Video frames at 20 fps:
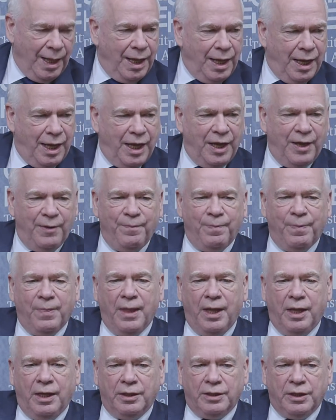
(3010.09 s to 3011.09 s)
Um,
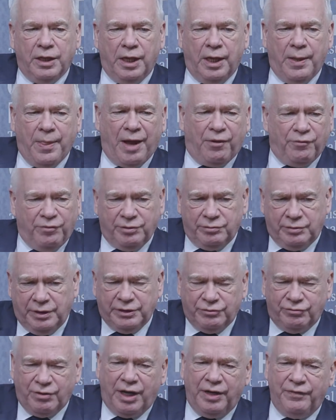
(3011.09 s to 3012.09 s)
and that is
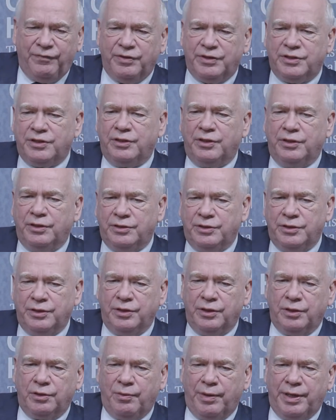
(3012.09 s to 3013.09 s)
relevant to the, to
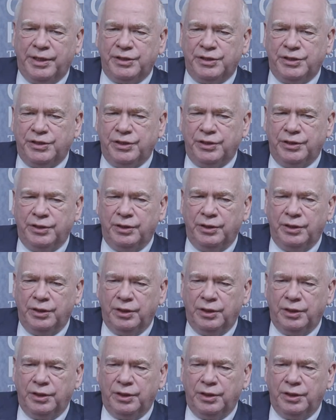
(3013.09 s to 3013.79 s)
the question